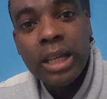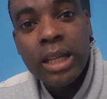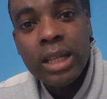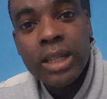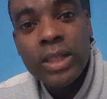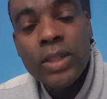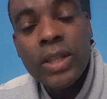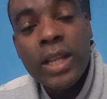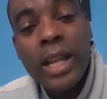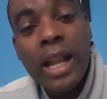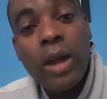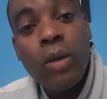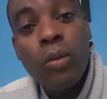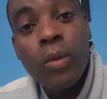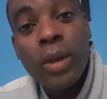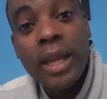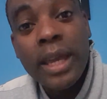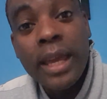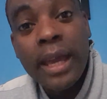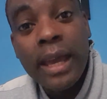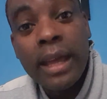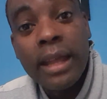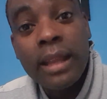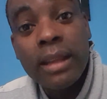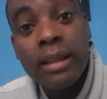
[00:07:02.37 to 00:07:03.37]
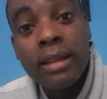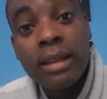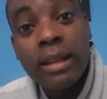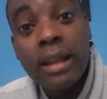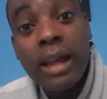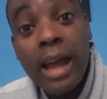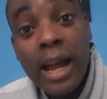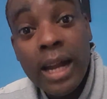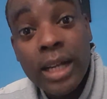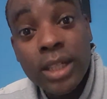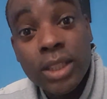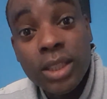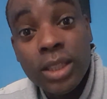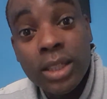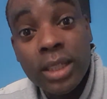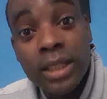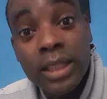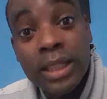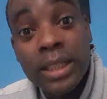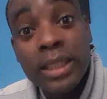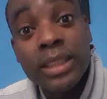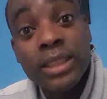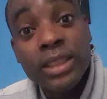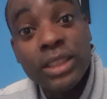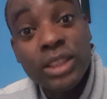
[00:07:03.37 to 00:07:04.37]
so that we can
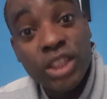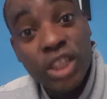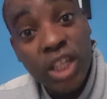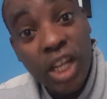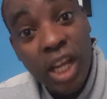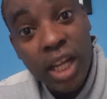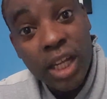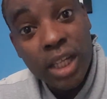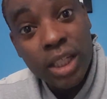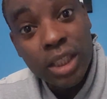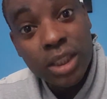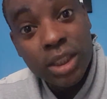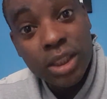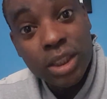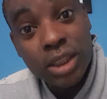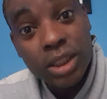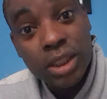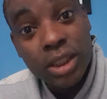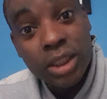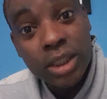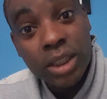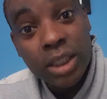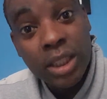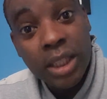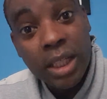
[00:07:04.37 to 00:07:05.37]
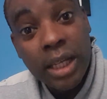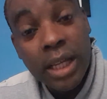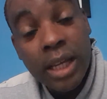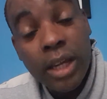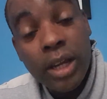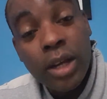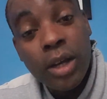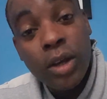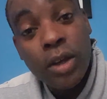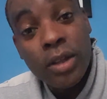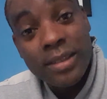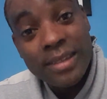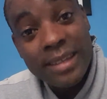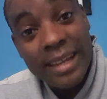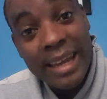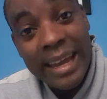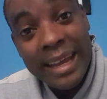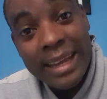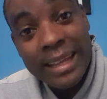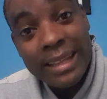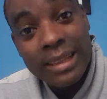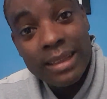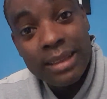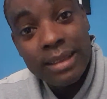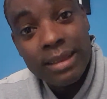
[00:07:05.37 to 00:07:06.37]
actually change,
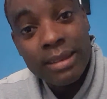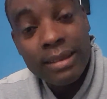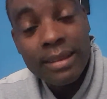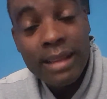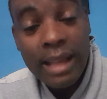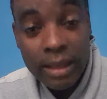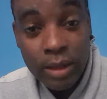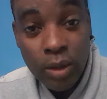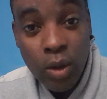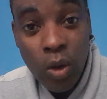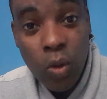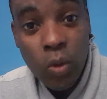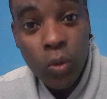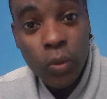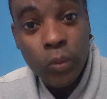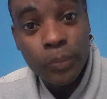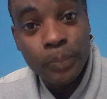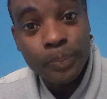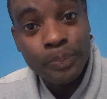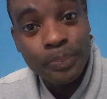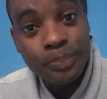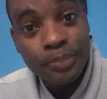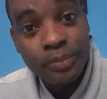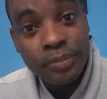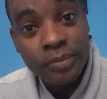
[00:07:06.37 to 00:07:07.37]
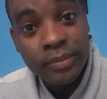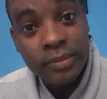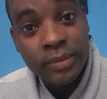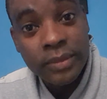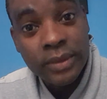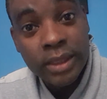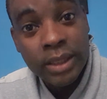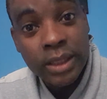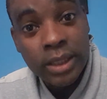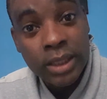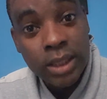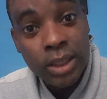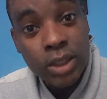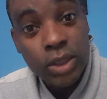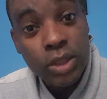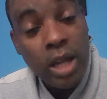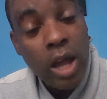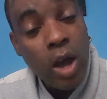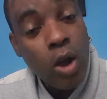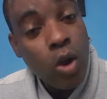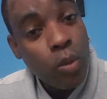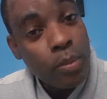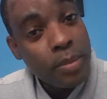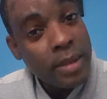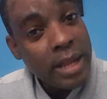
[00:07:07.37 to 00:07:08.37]
attain that goal. So I
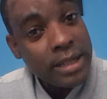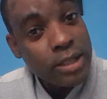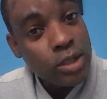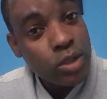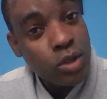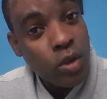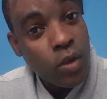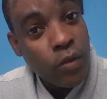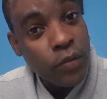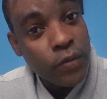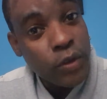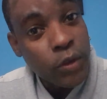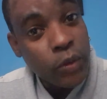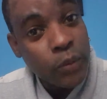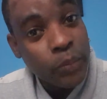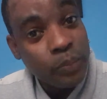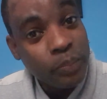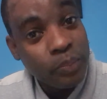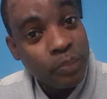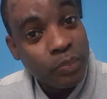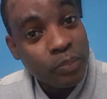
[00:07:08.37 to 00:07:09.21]
hope that served you.